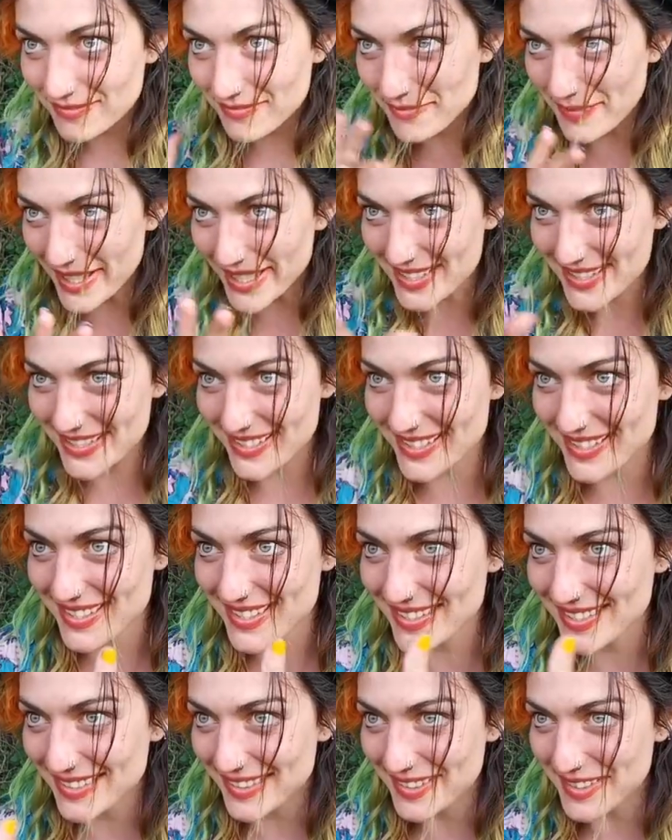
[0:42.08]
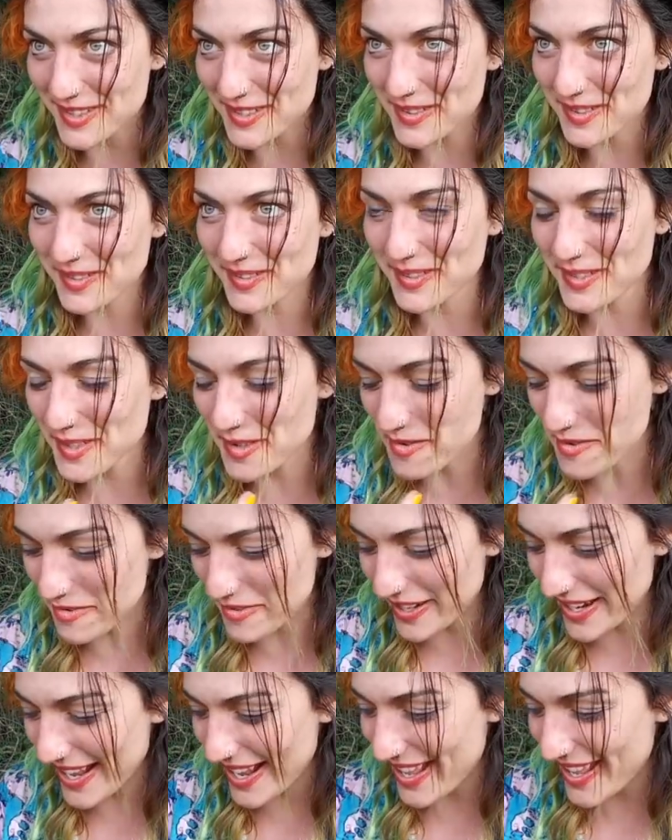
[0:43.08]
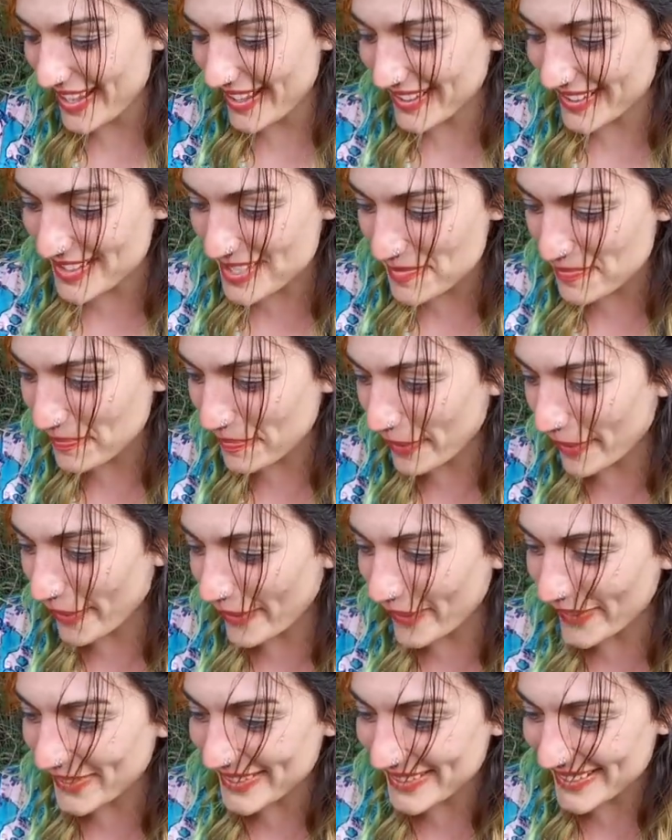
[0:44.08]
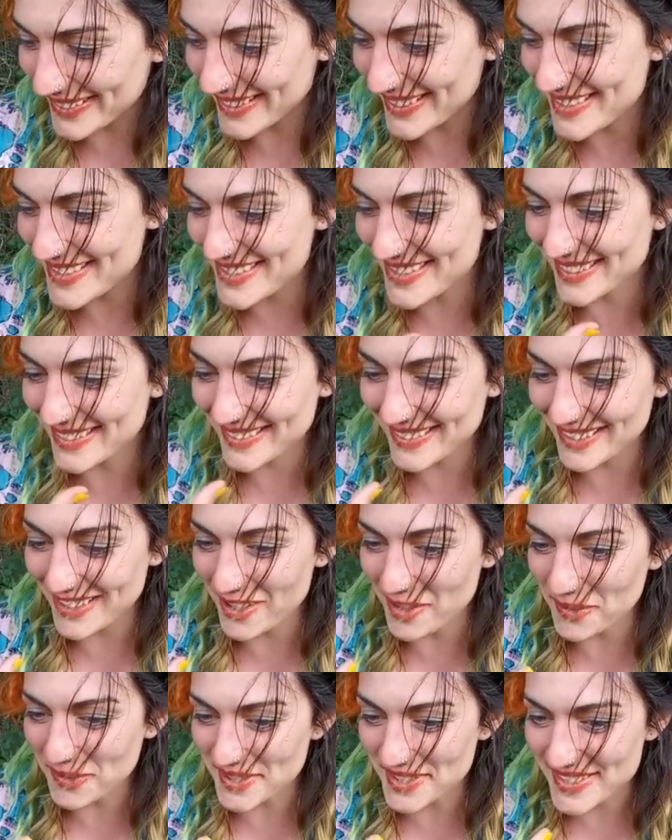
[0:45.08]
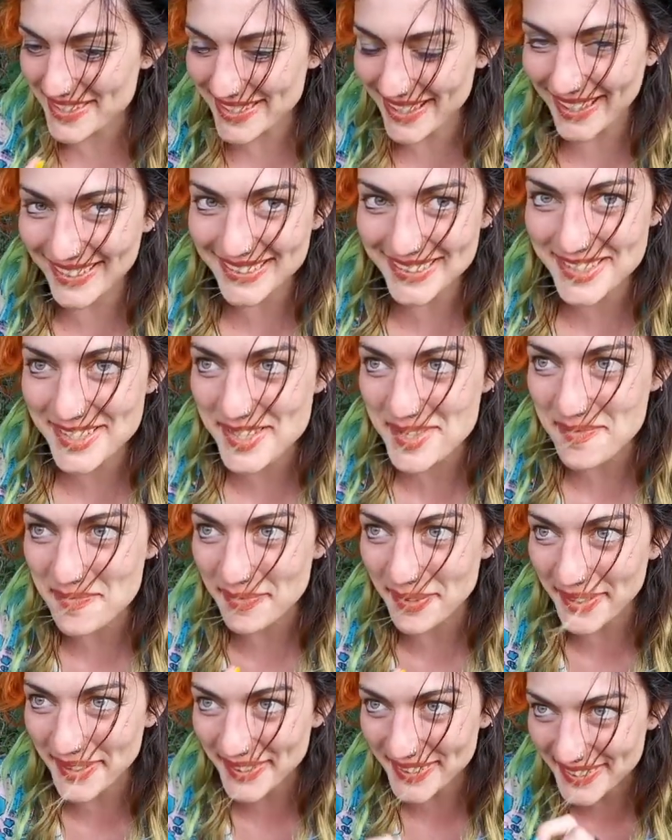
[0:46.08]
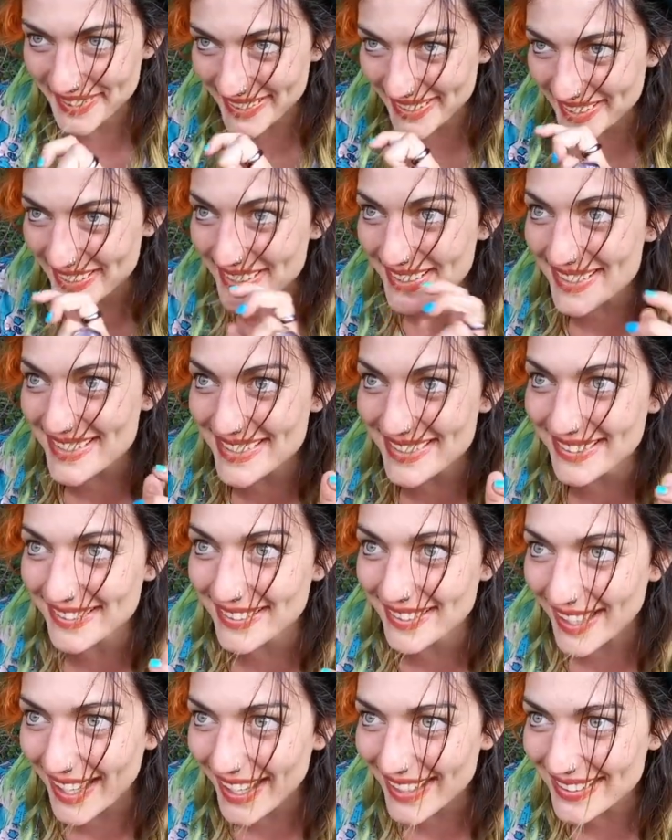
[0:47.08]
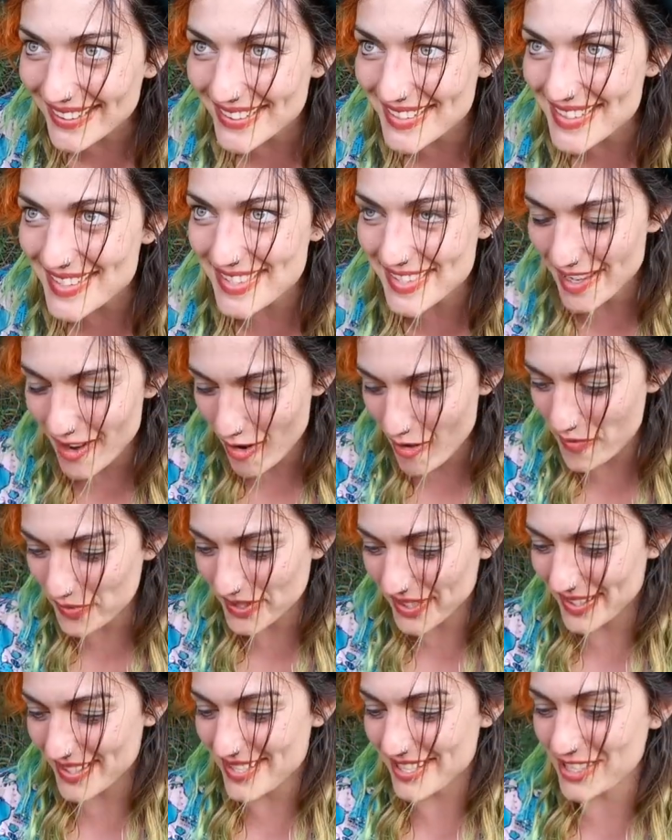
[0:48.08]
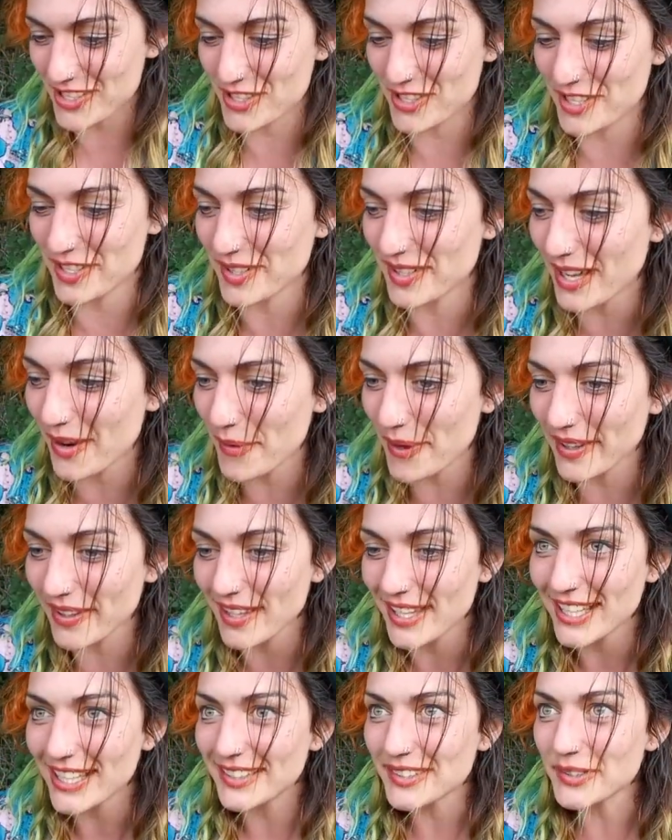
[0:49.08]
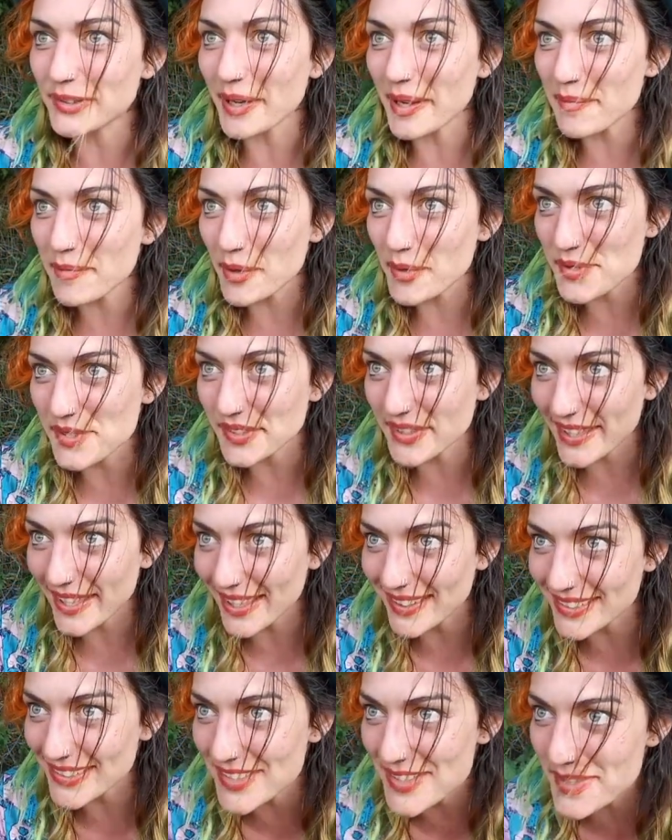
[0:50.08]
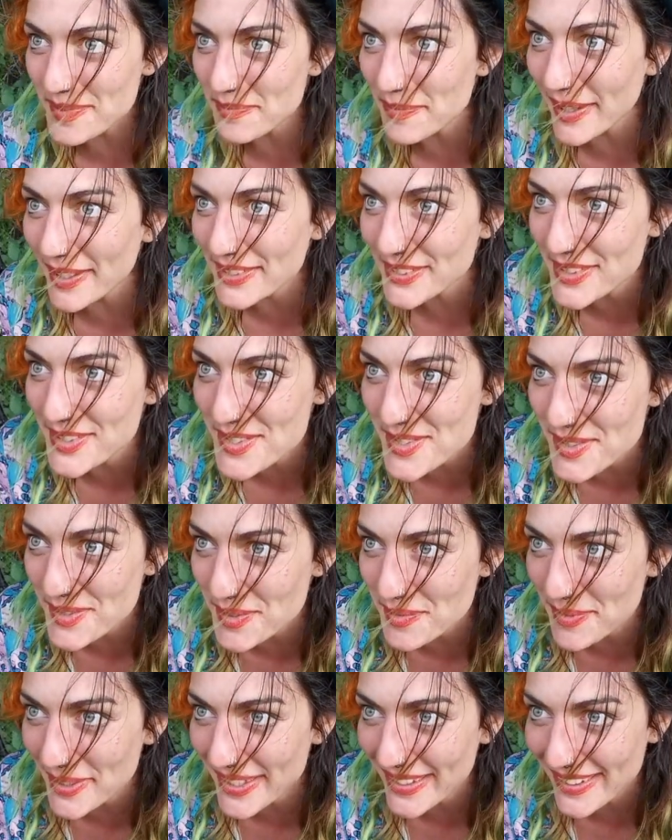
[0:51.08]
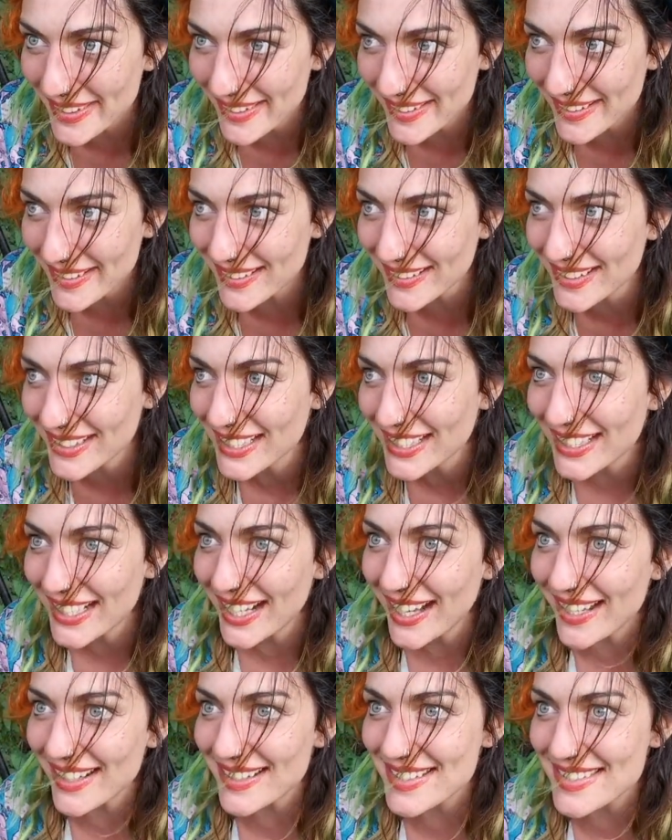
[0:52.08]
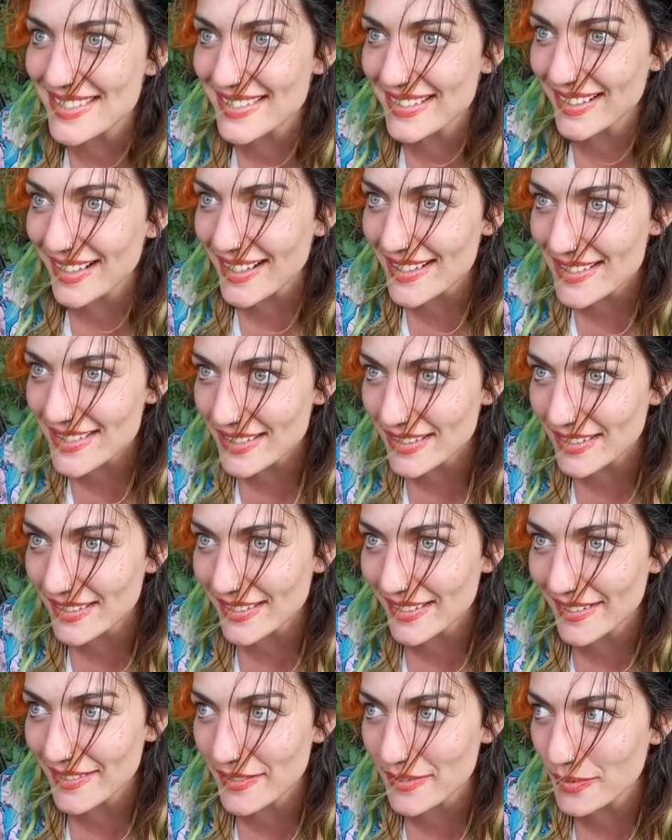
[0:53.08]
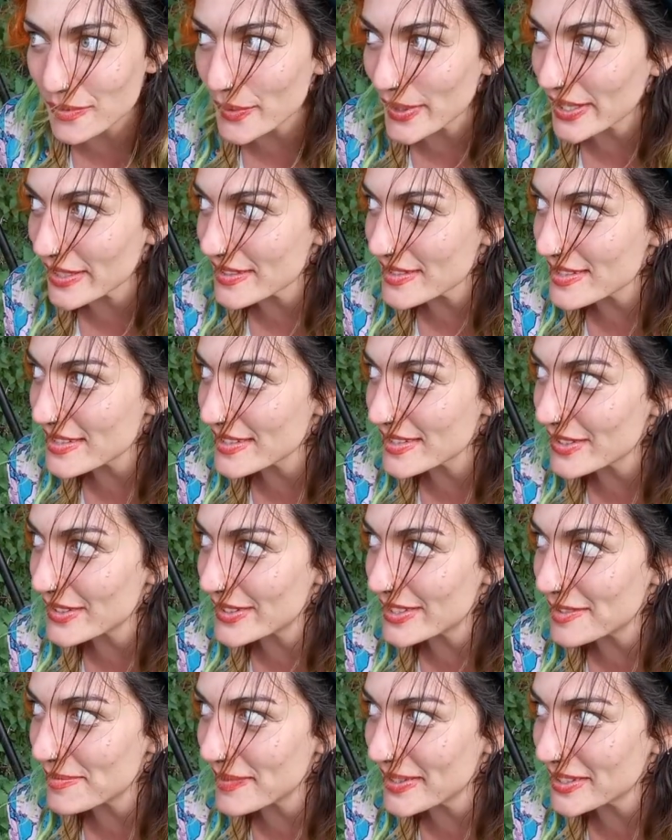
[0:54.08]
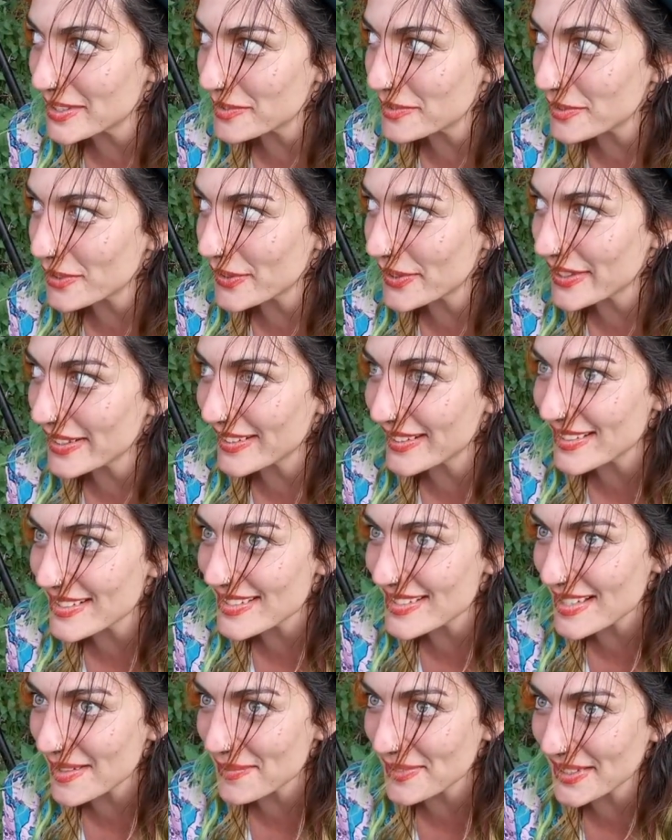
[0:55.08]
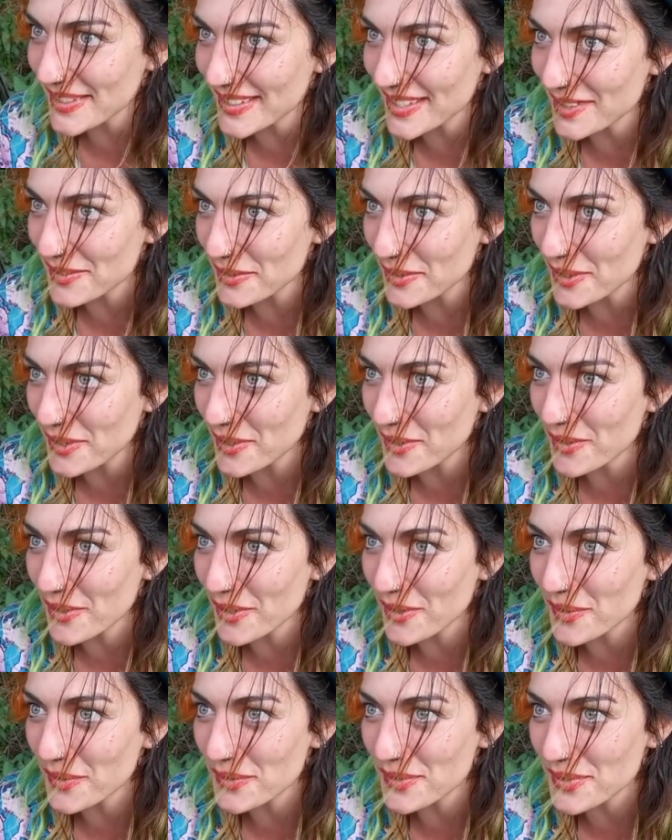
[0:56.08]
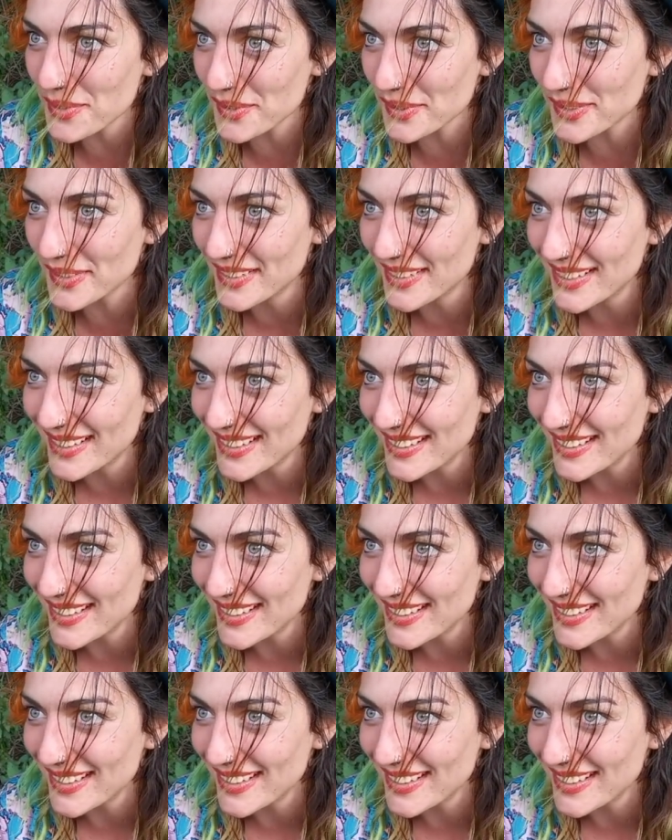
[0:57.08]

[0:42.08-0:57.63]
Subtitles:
mixes the gray in his pot, and then suddenly all these colors appear, and it is the light itself that is actually allowing the rainbows and the colors and patterns to be here. And it's the lesson, if we consider it metaphorically, as something that we all go through